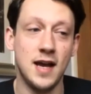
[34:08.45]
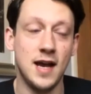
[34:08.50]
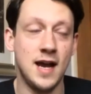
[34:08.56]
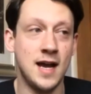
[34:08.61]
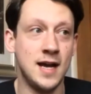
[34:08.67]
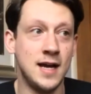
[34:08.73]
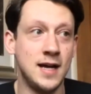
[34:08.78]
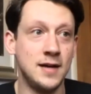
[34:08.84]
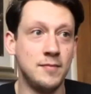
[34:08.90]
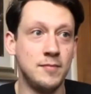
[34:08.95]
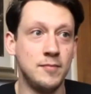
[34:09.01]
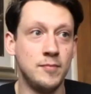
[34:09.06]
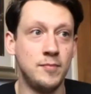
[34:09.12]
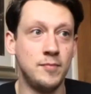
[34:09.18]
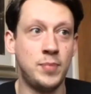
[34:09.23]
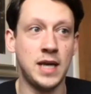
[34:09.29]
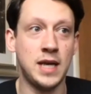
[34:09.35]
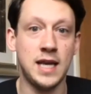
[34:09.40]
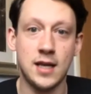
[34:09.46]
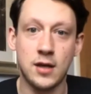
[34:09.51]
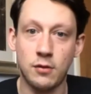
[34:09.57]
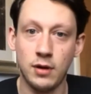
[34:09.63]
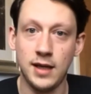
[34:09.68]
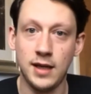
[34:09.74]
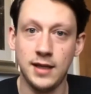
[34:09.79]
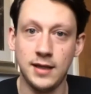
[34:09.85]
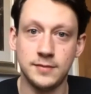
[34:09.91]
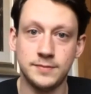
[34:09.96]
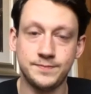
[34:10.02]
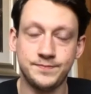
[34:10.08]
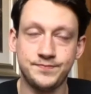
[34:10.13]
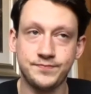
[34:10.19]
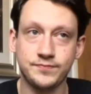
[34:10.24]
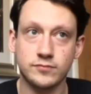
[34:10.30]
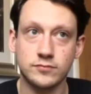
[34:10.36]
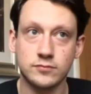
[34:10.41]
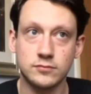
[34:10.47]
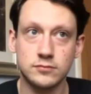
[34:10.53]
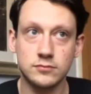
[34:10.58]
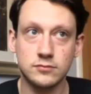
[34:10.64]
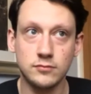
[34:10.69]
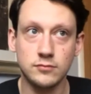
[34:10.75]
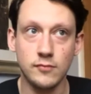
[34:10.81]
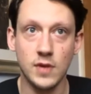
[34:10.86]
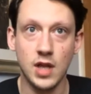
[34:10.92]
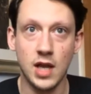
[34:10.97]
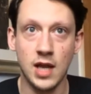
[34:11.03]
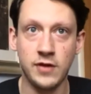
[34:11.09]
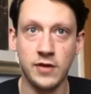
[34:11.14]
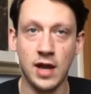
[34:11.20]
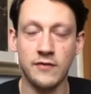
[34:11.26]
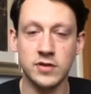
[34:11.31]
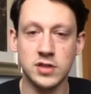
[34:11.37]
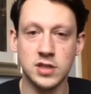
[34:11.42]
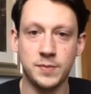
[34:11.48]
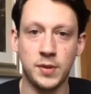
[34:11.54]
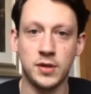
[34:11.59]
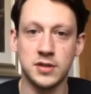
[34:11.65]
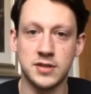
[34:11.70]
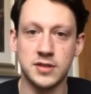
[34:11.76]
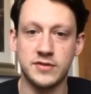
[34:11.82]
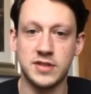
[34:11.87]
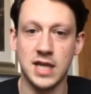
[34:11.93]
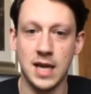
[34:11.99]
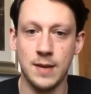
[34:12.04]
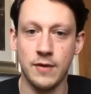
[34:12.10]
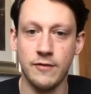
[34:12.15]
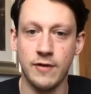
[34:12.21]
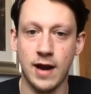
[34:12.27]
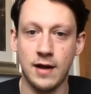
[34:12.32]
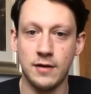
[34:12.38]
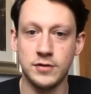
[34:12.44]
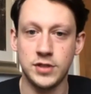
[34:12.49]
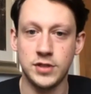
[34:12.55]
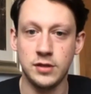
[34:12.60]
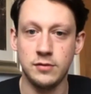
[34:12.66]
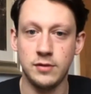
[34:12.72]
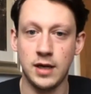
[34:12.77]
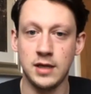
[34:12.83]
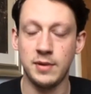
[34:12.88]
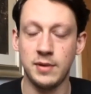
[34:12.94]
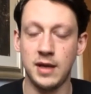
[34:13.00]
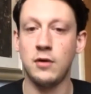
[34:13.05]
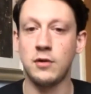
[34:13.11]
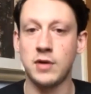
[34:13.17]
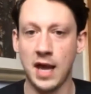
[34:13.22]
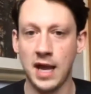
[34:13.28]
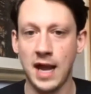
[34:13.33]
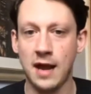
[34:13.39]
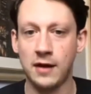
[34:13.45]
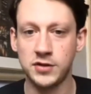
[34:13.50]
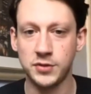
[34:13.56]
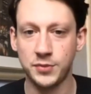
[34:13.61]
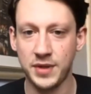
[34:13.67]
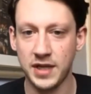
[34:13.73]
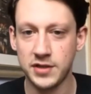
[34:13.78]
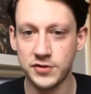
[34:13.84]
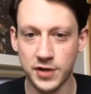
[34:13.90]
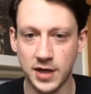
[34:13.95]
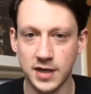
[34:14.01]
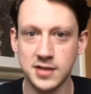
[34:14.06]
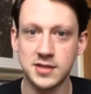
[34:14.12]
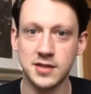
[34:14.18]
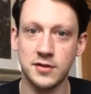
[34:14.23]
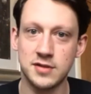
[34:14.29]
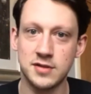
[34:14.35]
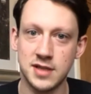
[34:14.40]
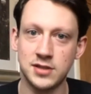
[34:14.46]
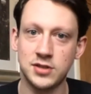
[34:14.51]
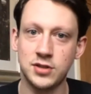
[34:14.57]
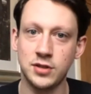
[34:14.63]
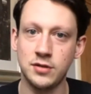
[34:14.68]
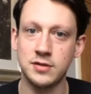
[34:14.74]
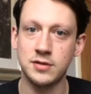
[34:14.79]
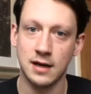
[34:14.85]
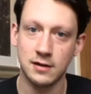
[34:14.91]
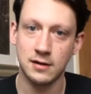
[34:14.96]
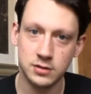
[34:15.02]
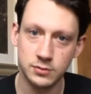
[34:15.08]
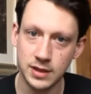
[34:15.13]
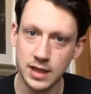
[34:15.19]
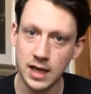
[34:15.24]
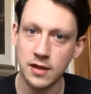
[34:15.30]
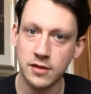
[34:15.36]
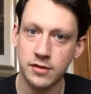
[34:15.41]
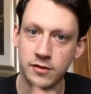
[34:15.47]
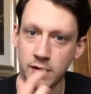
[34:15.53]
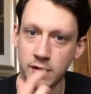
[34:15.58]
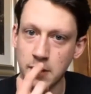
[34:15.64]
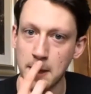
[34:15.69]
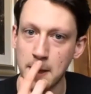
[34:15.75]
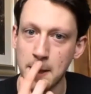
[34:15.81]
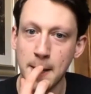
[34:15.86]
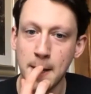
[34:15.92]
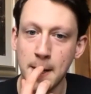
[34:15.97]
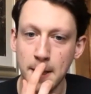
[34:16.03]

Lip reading: Um, but equally, if you have a supportive team around you and you're like, okay, how do we address those issues? How do we get through it?